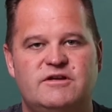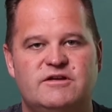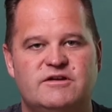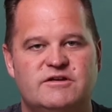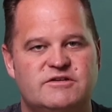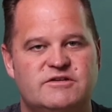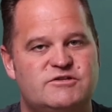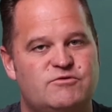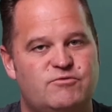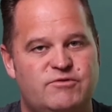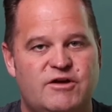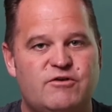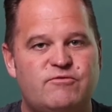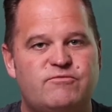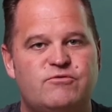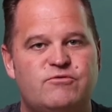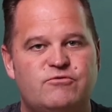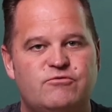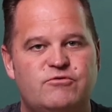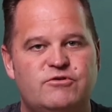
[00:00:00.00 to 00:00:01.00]
So
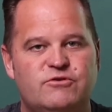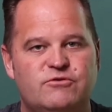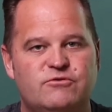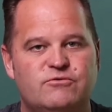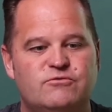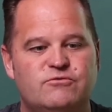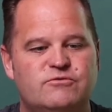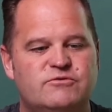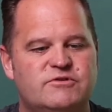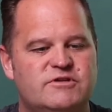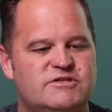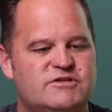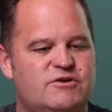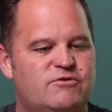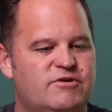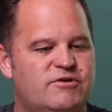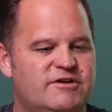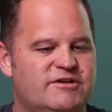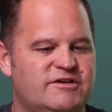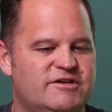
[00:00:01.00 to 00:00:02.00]
without further ado, let's
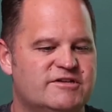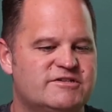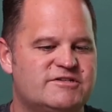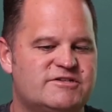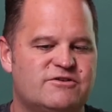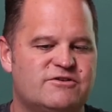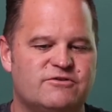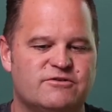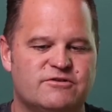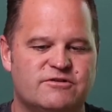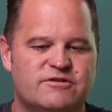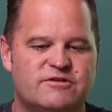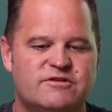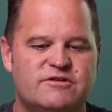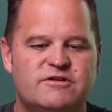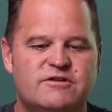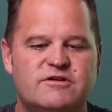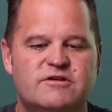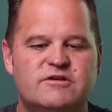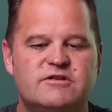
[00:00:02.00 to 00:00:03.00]
go ahead and get started.
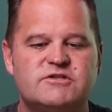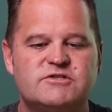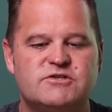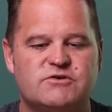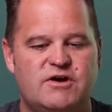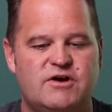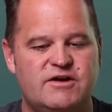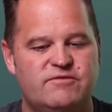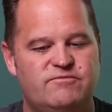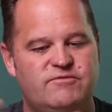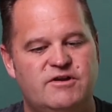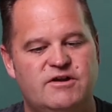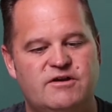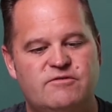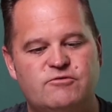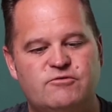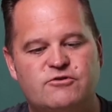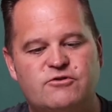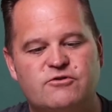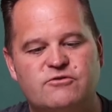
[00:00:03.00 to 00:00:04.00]
So I've
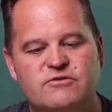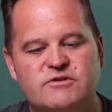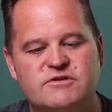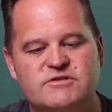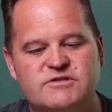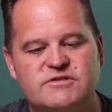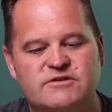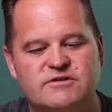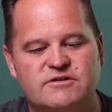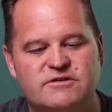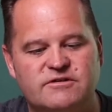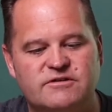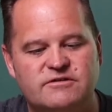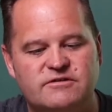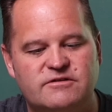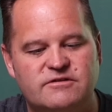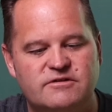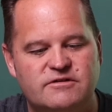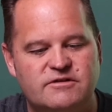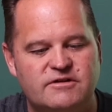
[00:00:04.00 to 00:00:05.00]
never turned this
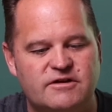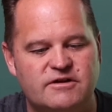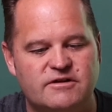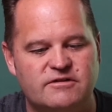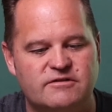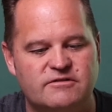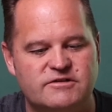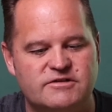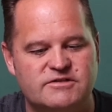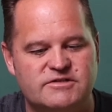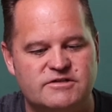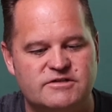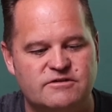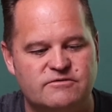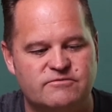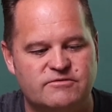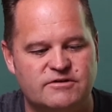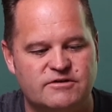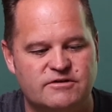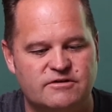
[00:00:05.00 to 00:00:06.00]
on, and let's see
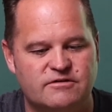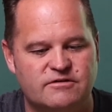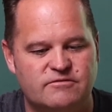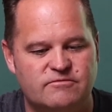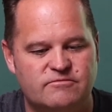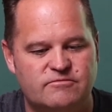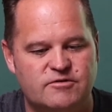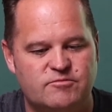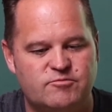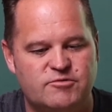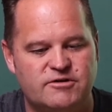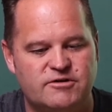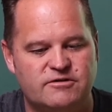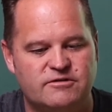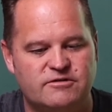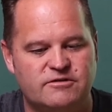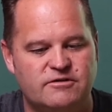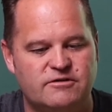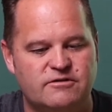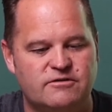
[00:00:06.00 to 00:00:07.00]
if I flip it
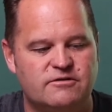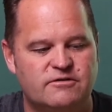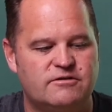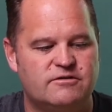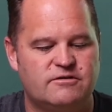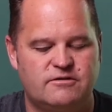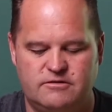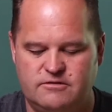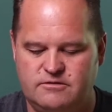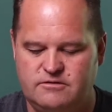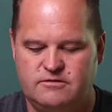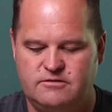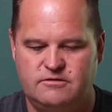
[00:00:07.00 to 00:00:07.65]
on here.